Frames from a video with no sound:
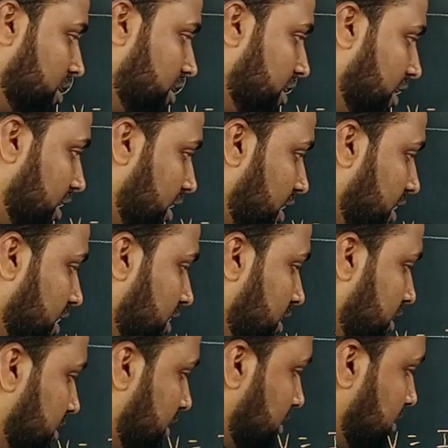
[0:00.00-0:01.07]
Here
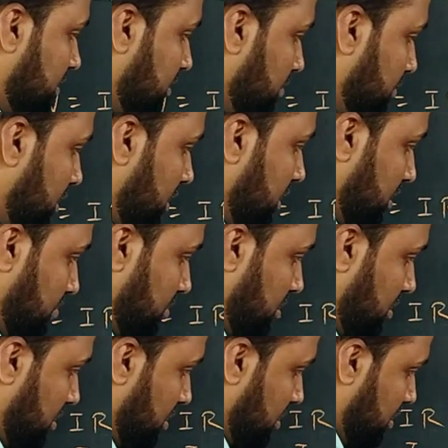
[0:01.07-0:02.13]
the similar
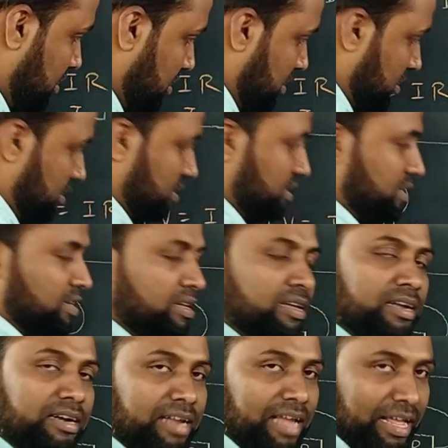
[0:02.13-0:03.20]
terms
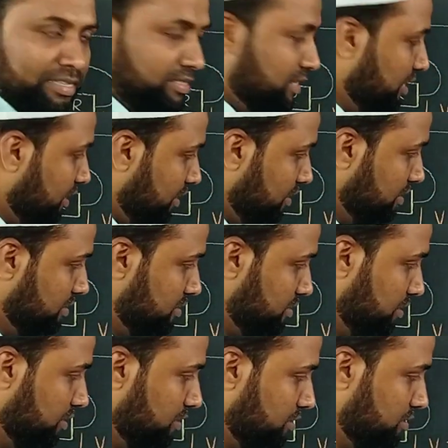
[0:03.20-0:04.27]
it cancel.
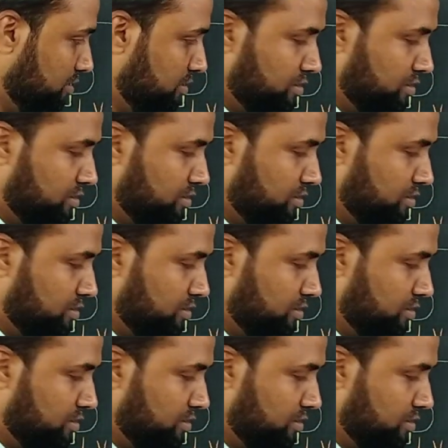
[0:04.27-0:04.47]
So,